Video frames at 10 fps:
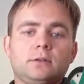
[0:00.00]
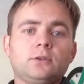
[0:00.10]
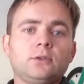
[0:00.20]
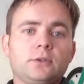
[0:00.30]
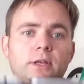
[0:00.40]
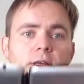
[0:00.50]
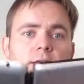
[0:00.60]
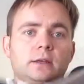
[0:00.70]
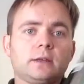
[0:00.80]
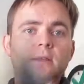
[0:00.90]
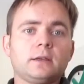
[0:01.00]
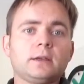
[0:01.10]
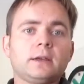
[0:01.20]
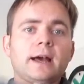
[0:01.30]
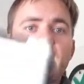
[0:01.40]
to the
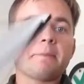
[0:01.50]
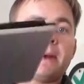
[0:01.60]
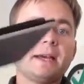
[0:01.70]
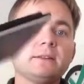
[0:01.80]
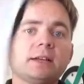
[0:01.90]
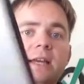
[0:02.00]
iPad,